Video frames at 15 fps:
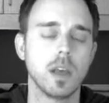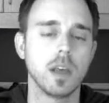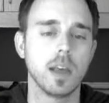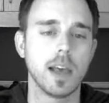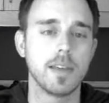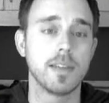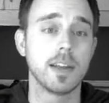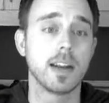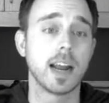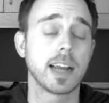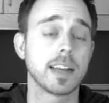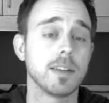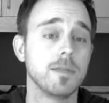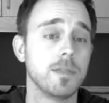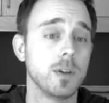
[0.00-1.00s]
And then I
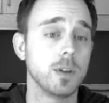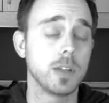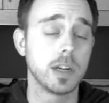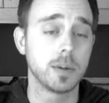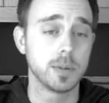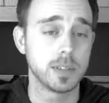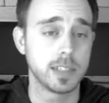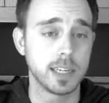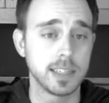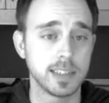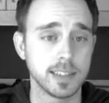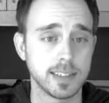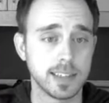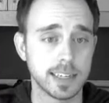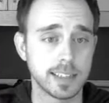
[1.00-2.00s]
can view that it was sent
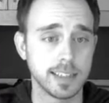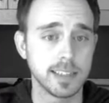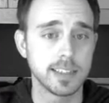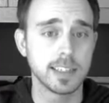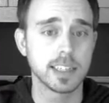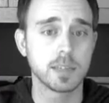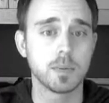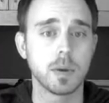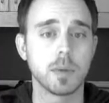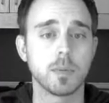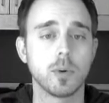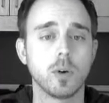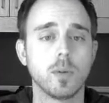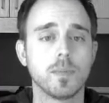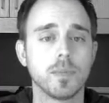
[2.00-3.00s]
to 66
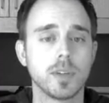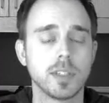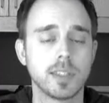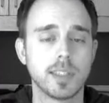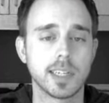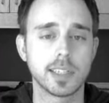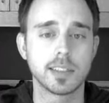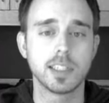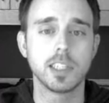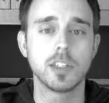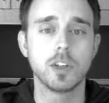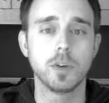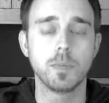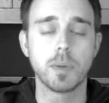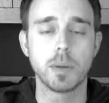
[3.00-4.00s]
people.
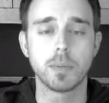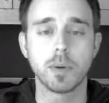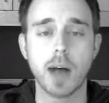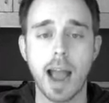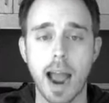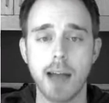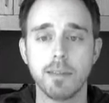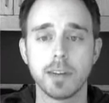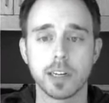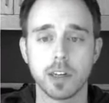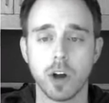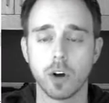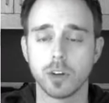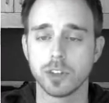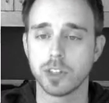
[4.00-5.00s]
62 people have
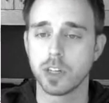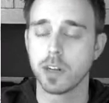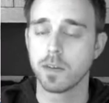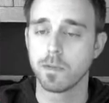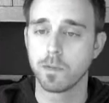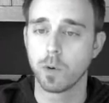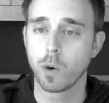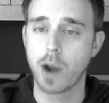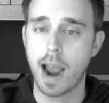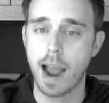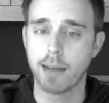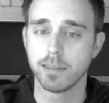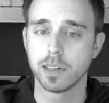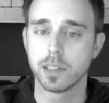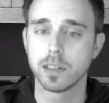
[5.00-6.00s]
acknowledged it and 4
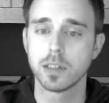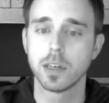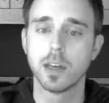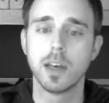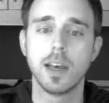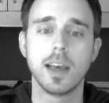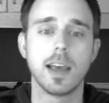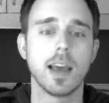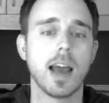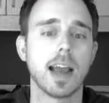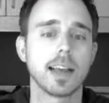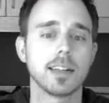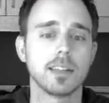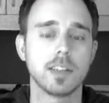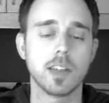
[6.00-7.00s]
haven't. I
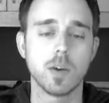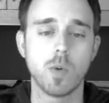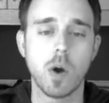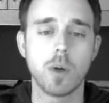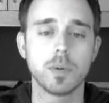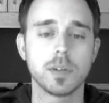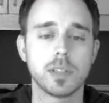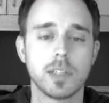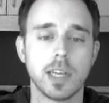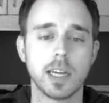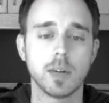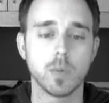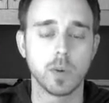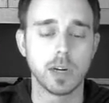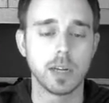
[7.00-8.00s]
can see what was
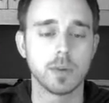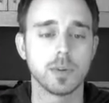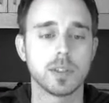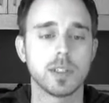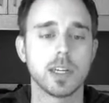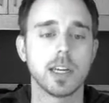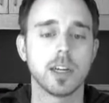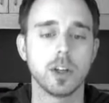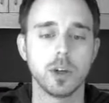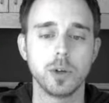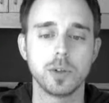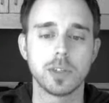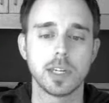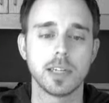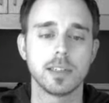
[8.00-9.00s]
sent, when it was sent, who
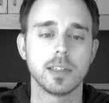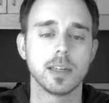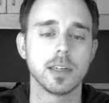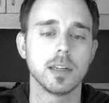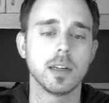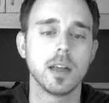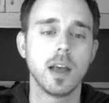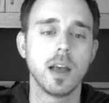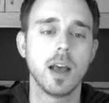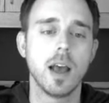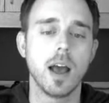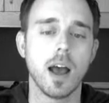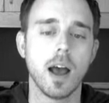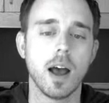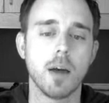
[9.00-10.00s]
sent it.
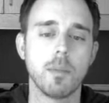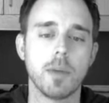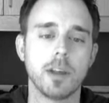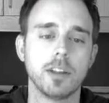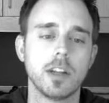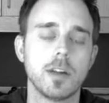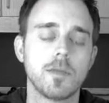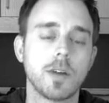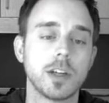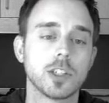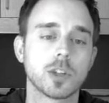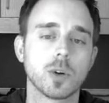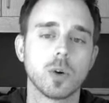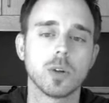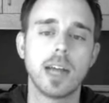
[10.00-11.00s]
And then if I
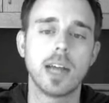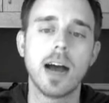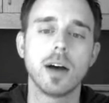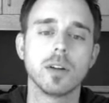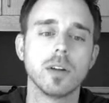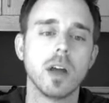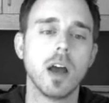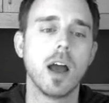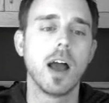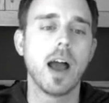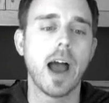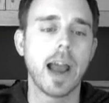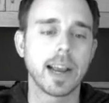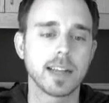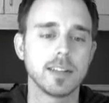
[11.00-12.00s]
scroll down,
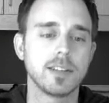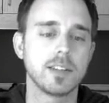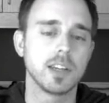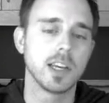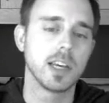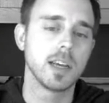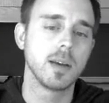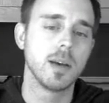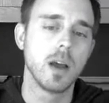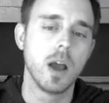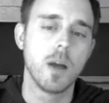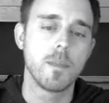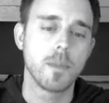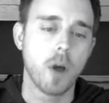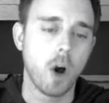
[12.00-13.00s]
I can see
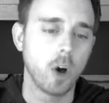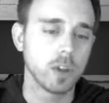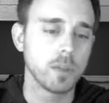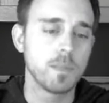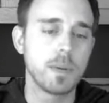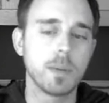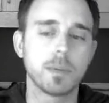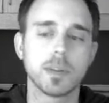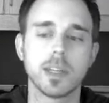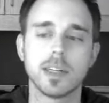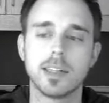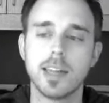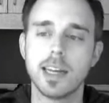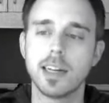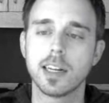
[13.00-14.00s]
all the people
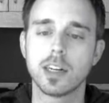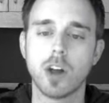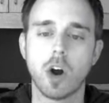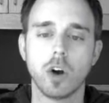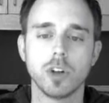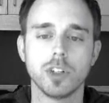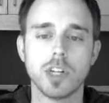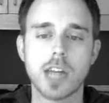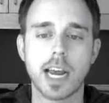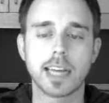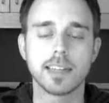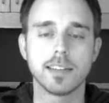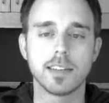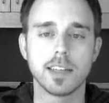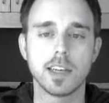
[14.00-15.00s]
that did acknowledge it. I
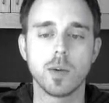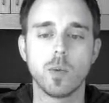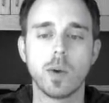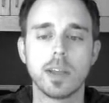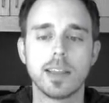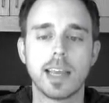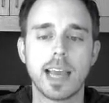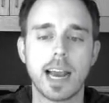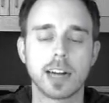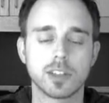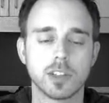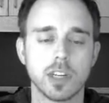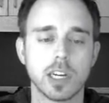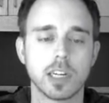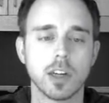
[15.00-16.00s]
can see when they
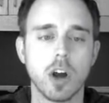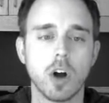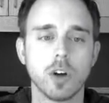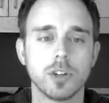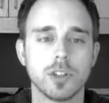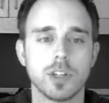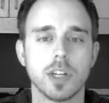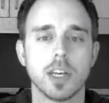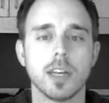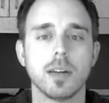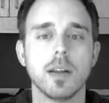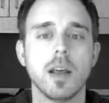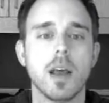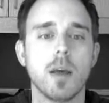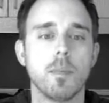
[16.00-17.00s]
actually acknowledged it.
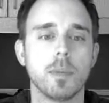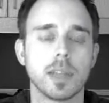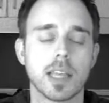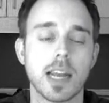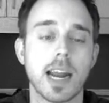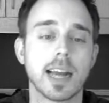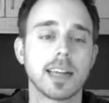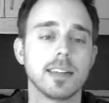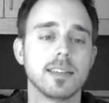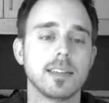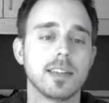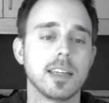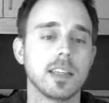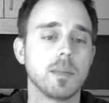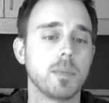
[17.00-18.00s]
But then I can
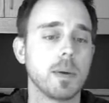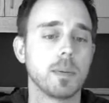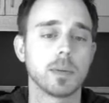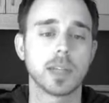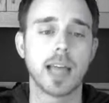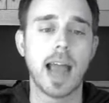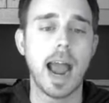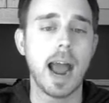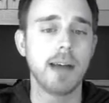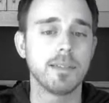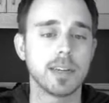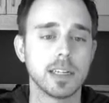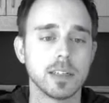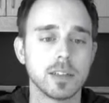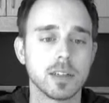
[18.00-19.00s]
see the people that
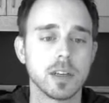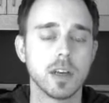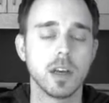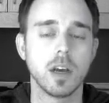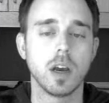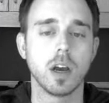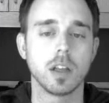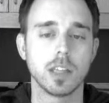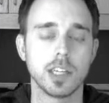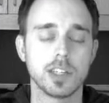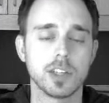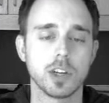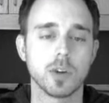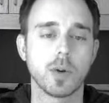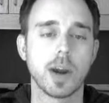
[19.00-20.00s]
haven't
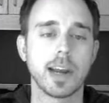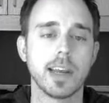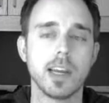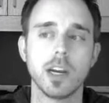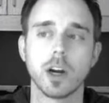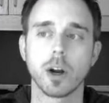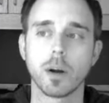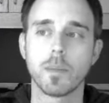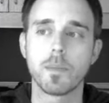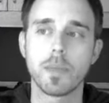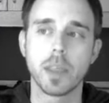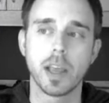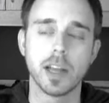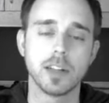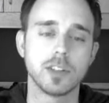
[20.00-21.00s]
listed right here.
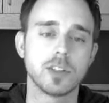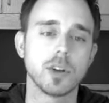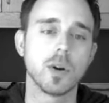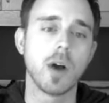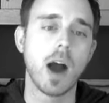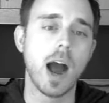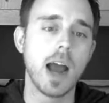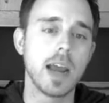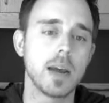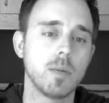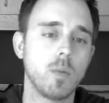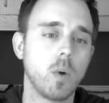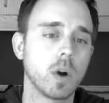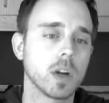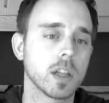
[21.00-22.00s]
And so I am
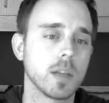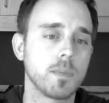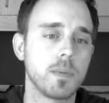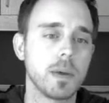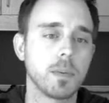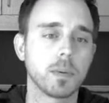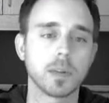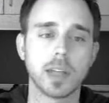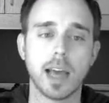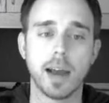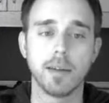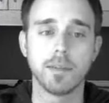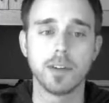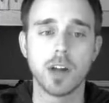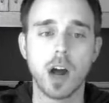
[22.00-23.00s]
one of the people that
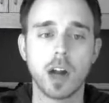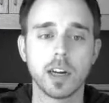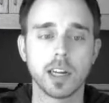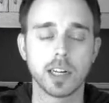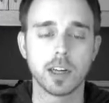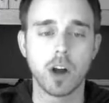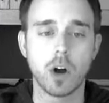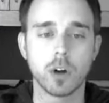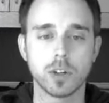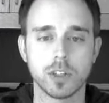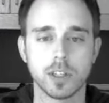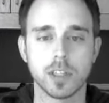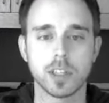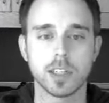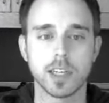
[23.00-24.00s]
have not acknowledged
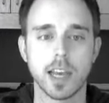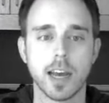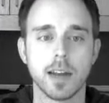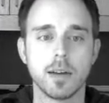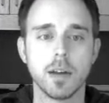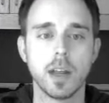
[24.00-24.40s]
this yet.